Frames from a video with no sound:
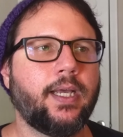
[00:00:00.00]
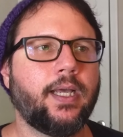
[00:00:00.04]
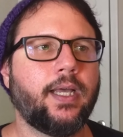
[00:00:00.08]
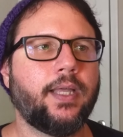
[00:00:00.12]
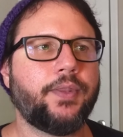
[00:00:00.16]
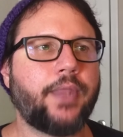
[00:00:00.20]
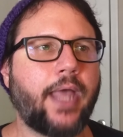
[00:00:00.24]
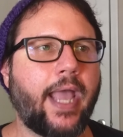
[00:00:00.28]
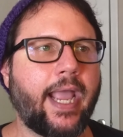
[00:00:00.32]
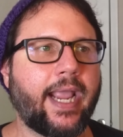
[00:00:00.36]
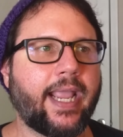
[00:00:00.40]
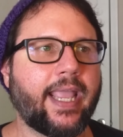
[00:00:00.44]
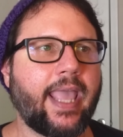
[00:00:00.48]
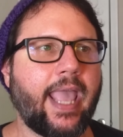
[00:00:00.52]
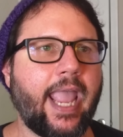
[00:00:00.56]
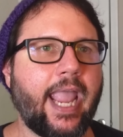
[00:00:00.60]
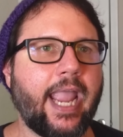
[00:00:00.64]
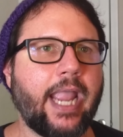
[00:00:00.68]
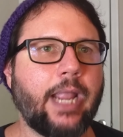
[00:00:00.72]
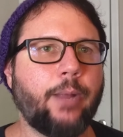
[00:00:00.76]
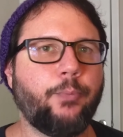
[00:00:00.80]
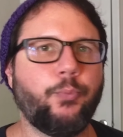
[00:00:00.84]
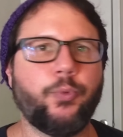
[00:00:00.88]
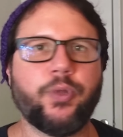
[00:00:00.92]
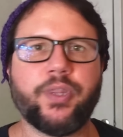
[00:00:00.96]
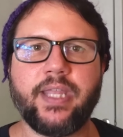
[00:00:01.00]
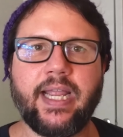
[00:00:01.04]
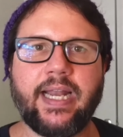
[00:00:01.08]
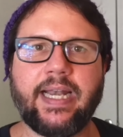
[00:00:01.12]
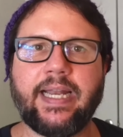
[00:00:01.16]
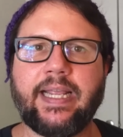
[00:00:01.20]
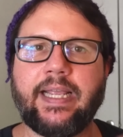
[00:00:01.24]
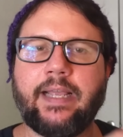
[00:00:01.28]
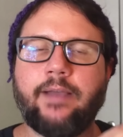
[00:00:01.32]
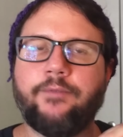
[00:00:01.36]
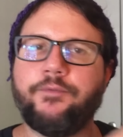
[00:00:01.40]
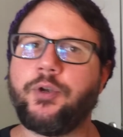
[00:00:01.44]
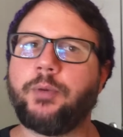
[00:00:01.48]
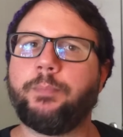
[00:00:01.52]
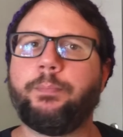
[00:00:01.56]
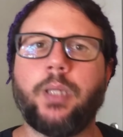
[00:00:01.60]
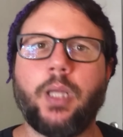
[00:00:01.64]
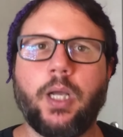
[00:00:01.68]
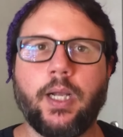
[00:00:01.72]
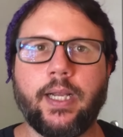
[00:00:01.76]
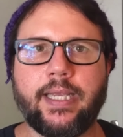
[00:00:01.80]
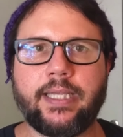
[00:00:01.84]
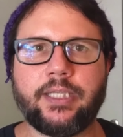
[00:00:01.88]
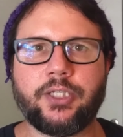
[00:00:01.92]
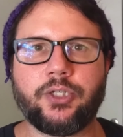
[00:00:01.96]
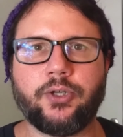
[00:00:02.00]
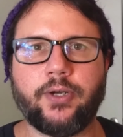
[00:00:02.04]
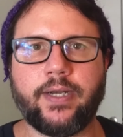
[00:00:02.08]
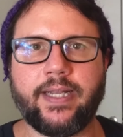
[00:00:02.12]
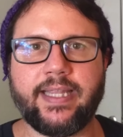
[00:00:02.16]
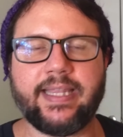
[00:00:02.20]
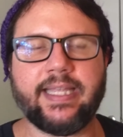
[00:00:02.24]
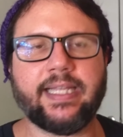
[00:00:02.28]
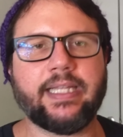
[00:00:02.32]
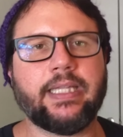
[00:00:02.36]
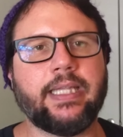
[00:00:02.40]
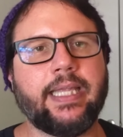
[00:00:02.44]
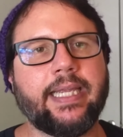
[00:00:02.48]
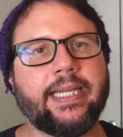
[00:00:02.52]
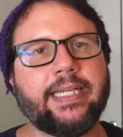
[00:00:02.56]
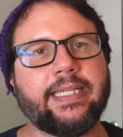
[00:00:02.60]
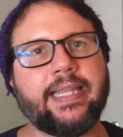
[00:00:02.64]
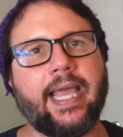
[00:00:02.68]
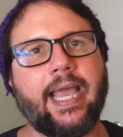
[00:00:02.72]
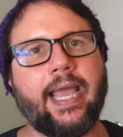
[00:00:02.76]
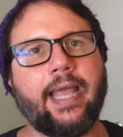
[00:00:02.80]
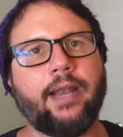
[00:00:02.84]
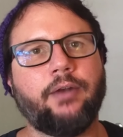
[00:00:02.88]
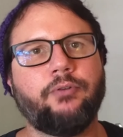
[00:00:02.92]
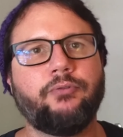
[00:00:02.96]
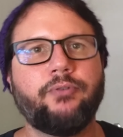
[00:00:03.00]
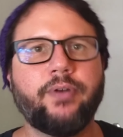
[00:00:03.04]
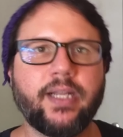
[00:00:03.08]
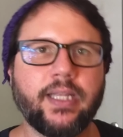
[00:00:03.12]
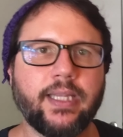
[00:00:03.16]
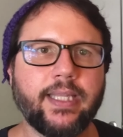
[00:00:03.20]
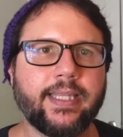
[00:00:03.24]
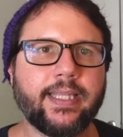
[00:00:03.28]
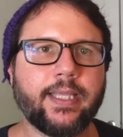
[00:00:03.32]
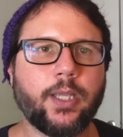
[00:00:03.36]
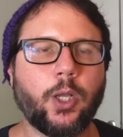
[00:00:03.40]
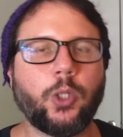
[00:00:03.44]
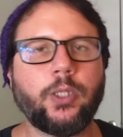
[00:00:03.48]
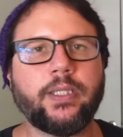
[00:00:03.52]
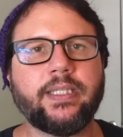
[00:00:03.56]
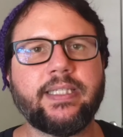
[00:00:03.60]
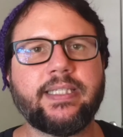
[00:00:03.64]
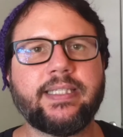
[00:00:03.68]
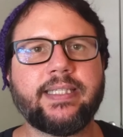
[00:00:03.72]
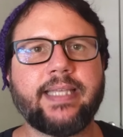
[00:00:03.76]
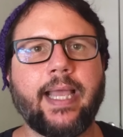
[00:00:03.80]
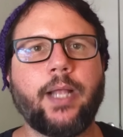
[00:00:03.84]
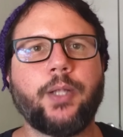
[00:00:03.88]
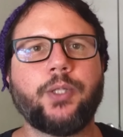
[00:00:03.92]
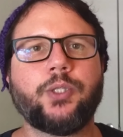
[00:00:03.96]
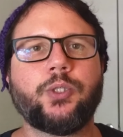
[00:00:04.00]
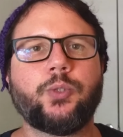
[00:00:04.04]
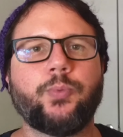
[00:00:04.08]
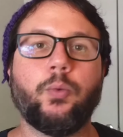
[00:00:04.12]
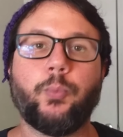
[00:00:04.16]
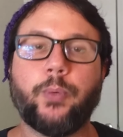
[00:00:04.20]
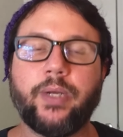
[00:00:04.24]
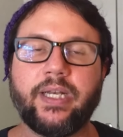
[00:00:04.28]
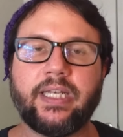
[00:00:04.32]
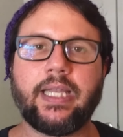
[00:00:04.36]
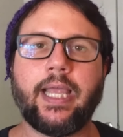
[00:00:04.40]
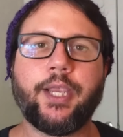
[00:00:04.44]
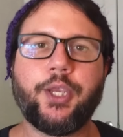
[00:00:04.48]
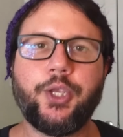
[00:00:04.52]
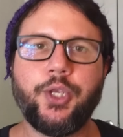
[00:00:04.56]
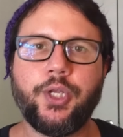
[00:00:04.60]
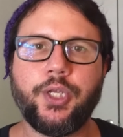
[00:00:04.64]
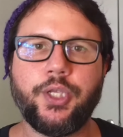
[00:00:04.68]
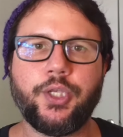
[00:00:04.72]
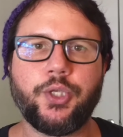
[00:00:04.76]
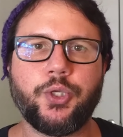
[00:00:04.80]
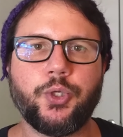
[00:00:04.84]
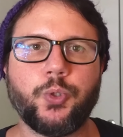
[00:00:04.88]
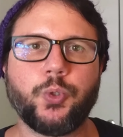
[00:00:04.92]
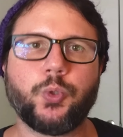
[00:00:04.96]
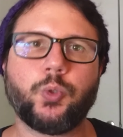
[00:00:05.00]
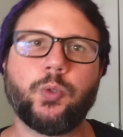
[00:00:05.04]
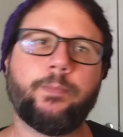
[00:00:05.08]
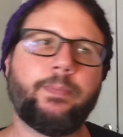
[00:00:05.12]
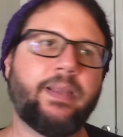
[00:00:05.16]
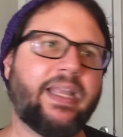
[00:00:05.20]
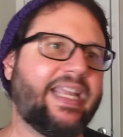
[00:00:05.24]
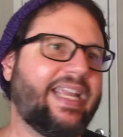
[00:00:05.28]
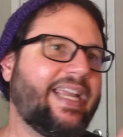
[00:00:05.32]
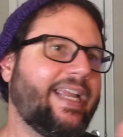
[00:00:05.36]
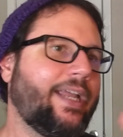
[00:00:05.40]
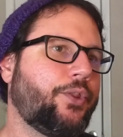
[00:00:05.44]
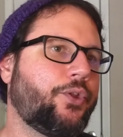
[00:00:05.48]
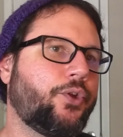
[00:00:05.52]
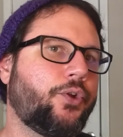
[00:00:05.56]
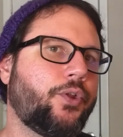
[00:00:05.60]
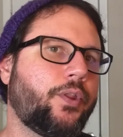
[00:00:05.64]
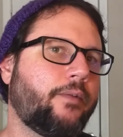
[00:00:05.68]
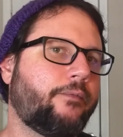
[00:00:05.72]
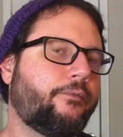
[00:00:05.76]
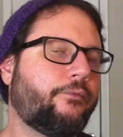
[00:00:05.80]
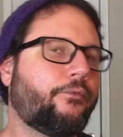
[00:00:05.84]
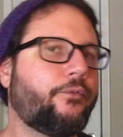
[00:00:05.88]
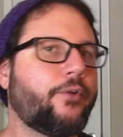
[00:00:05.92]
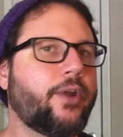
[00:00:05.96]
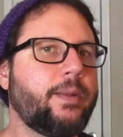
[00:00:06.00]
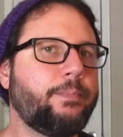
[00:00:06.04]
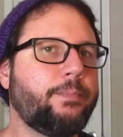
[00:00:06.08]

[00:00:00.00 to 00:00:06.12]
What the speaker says: that came with any of your plugins or anything like that. Really, the only sounds we'd like you to use would be either the free